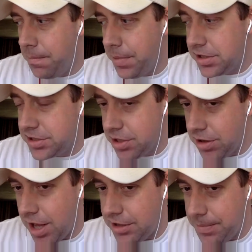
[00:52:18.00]
but there's still a
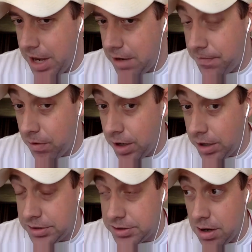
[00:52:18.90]
lot of demand for
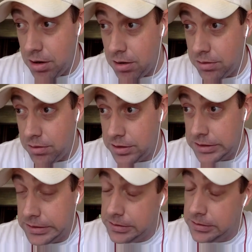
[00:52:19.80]
it. So
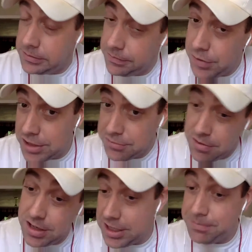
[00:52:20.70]
if you guys
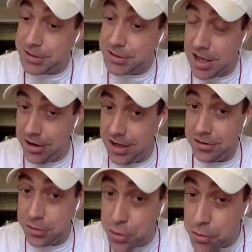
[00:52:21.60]
want to keep selling it,
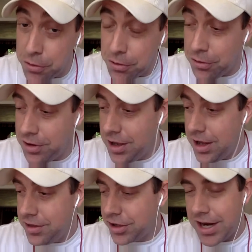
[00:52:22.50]
cool.
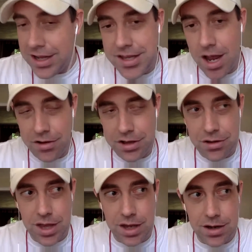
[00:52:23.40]
They're kind of telling
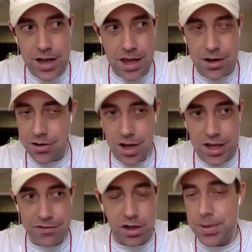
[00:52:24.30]
you that, hey, you're not going
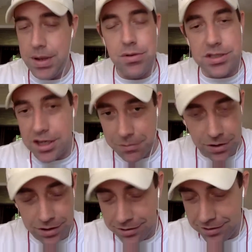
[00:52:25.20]
to have to compete with us
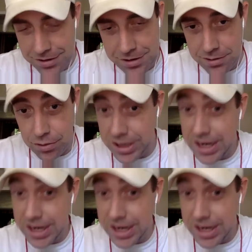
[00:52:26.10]
anymore. Okay. We're